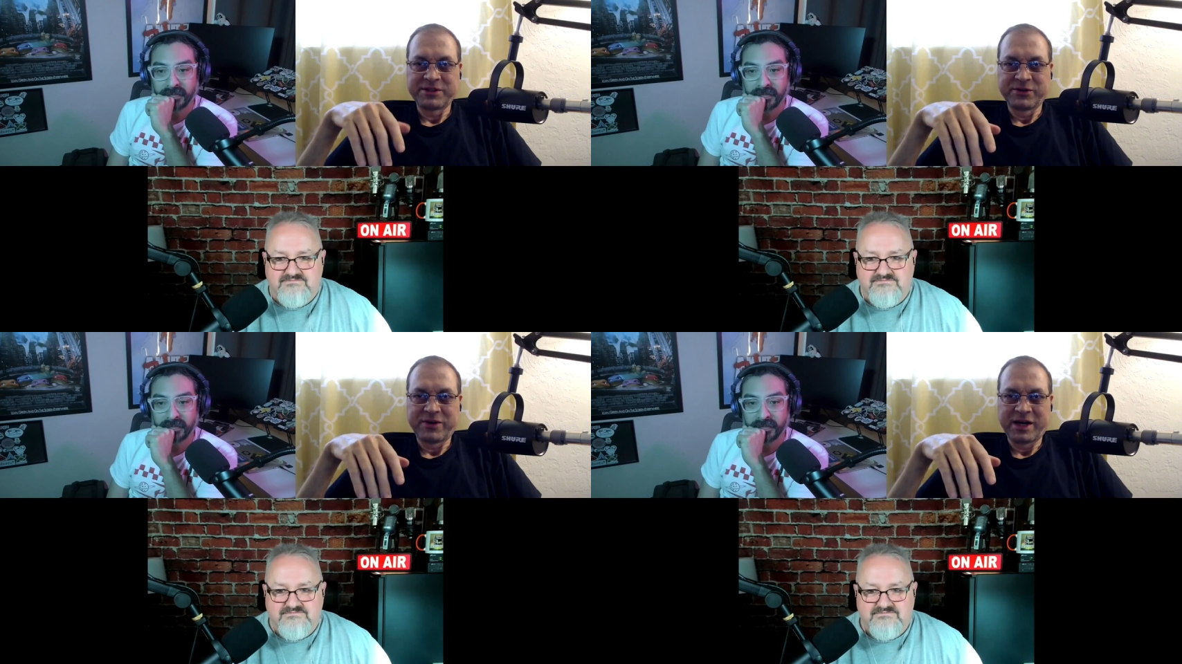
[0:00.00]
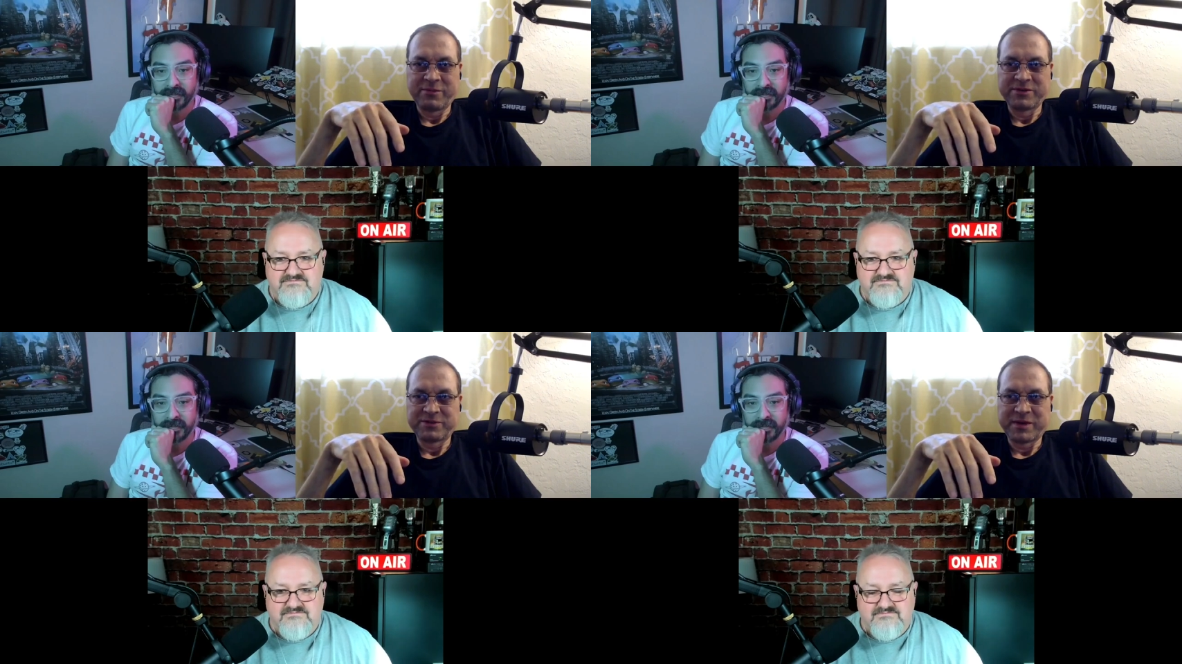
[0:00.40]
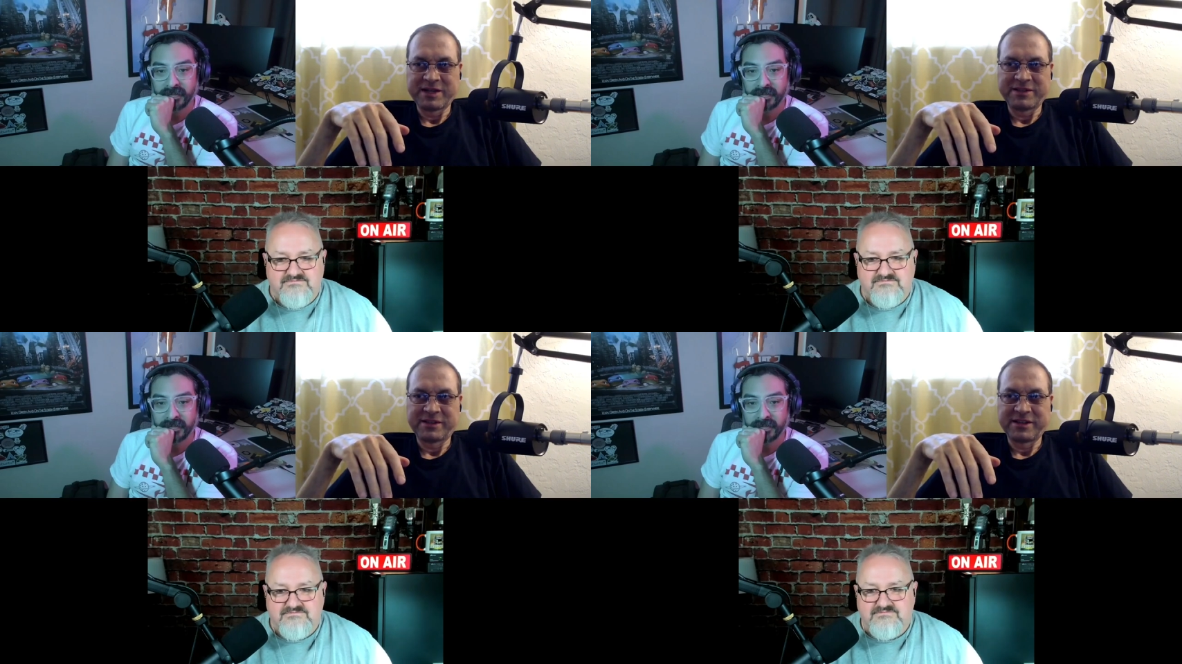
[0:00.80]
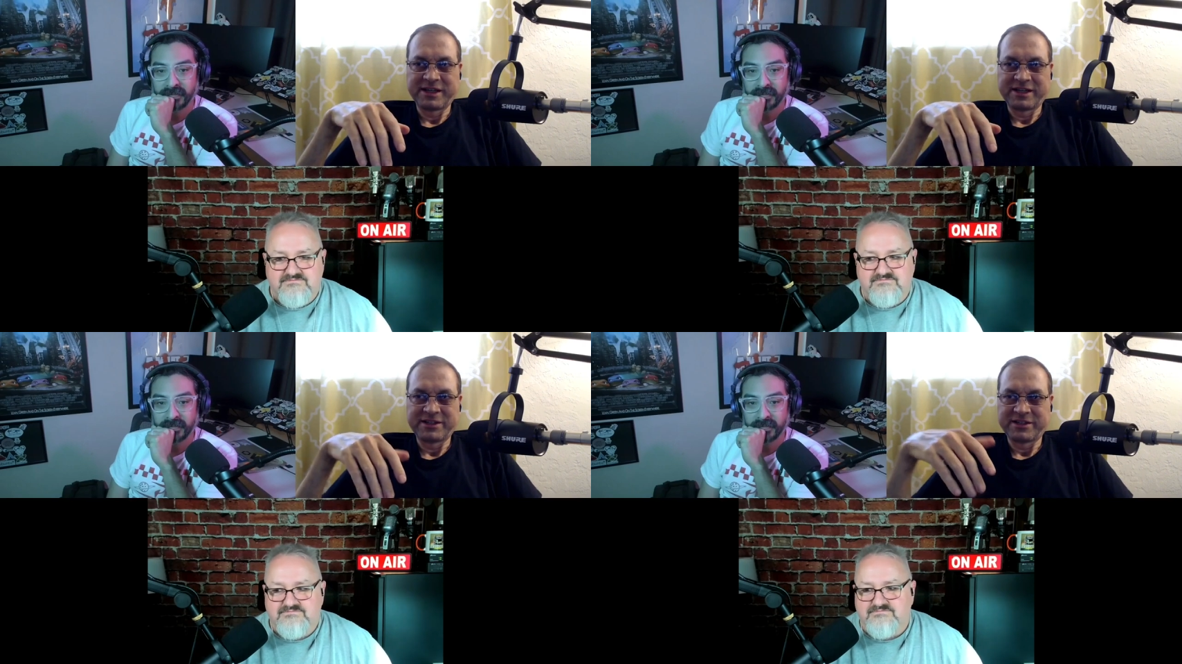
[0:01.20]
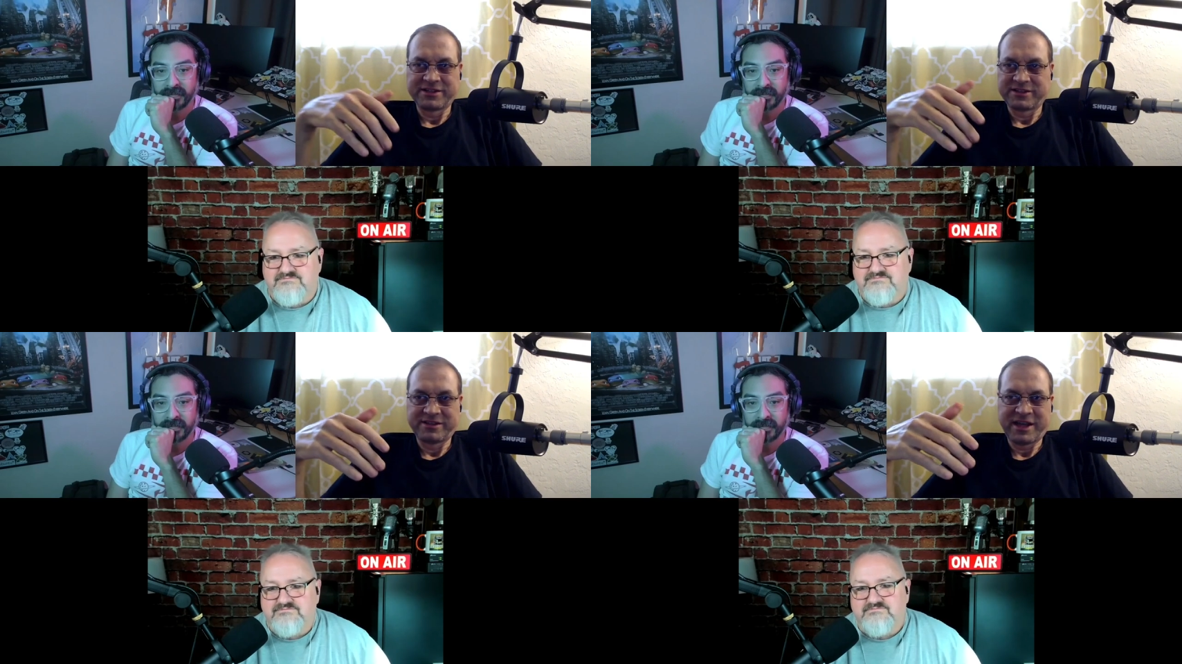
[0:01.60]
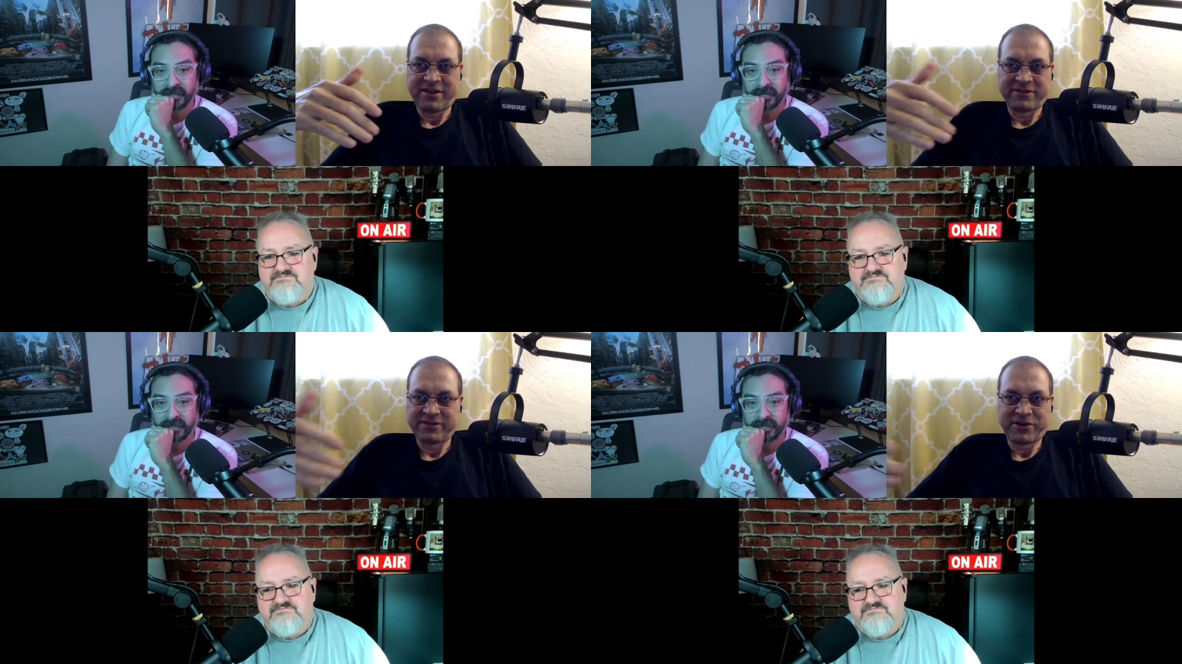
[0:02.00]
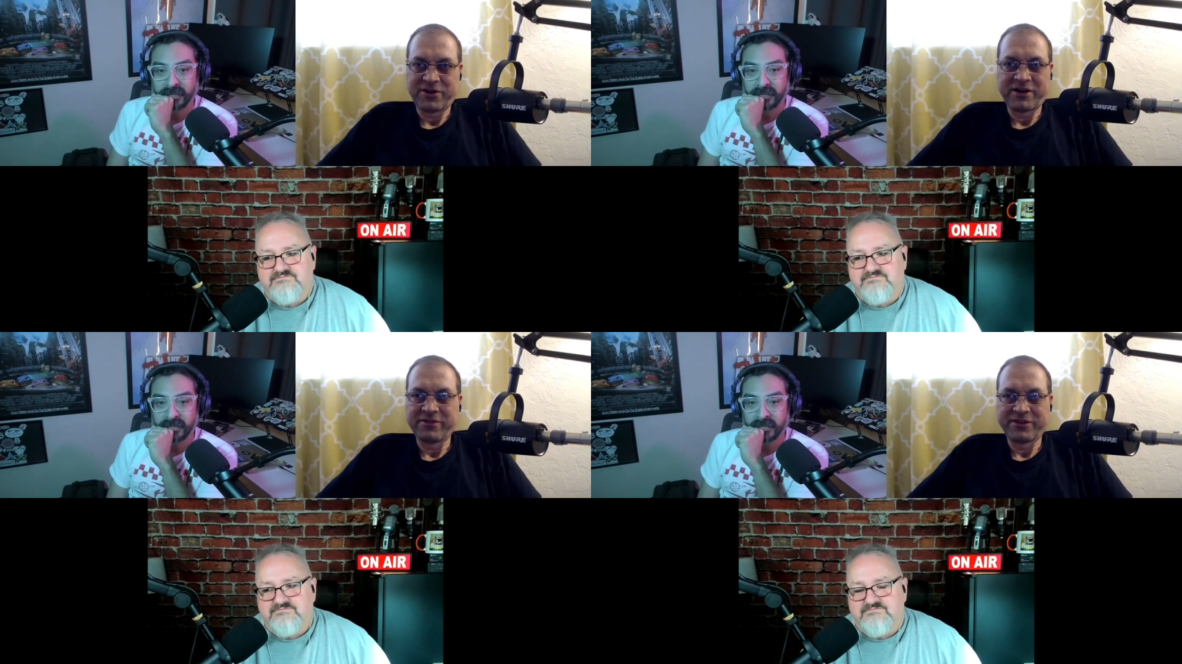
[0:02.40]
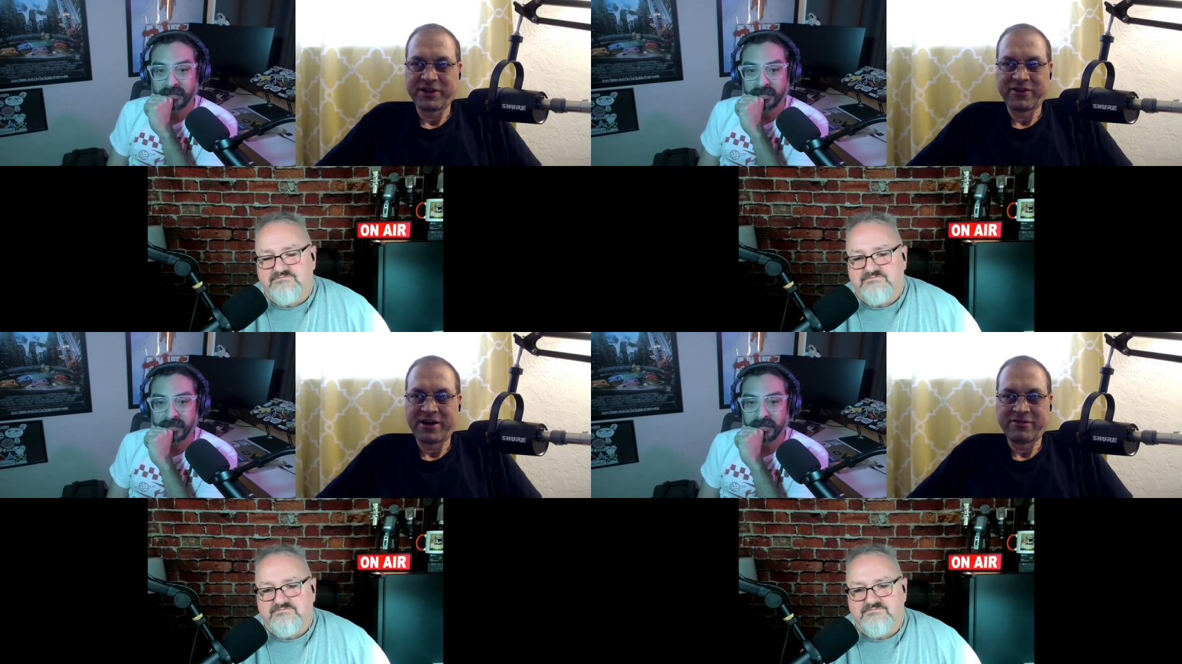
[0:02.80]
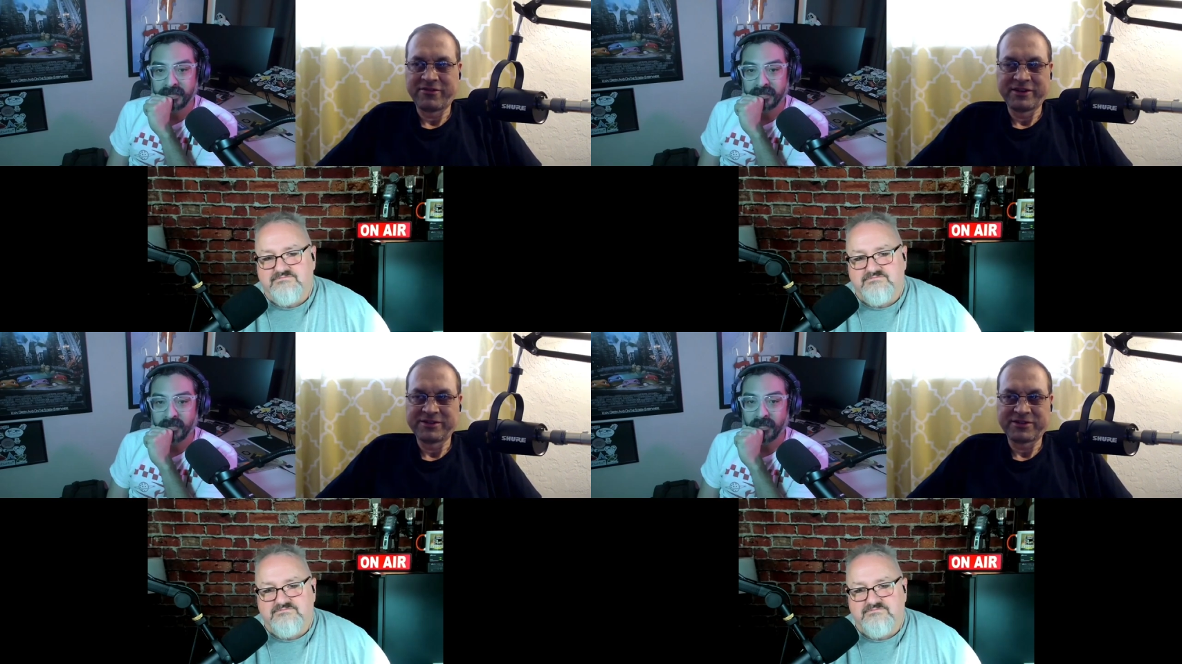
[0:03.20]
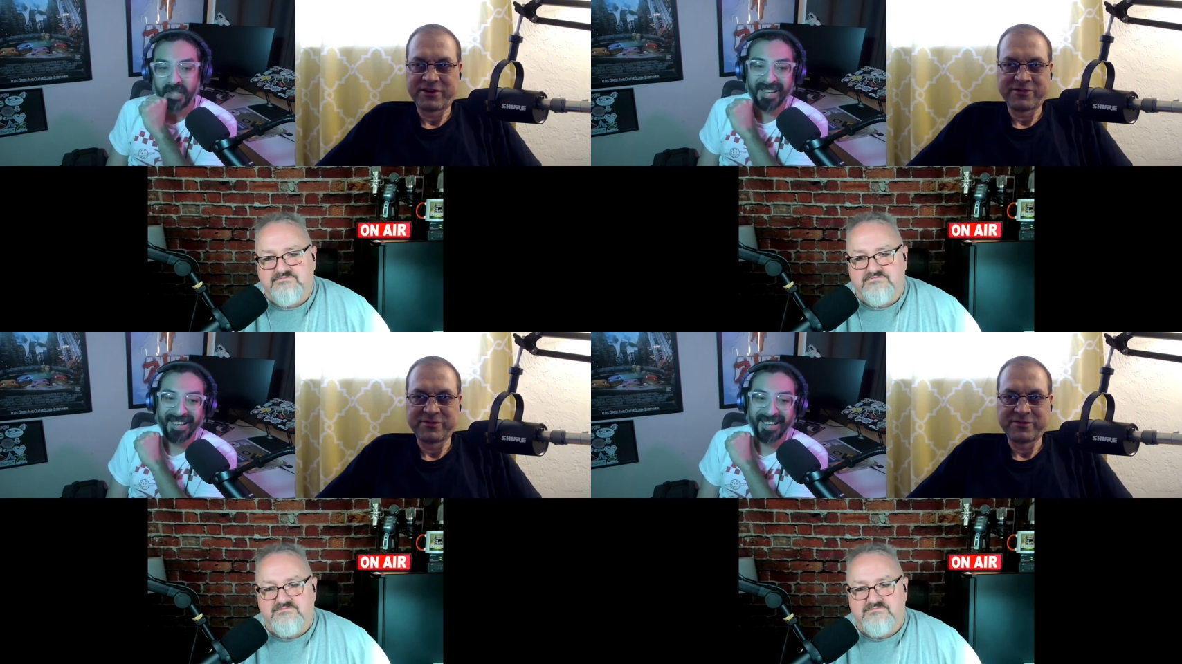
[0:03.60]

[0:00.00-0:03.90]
Speaker 1: to you, I'm just basically gonna just have to turn everything off and start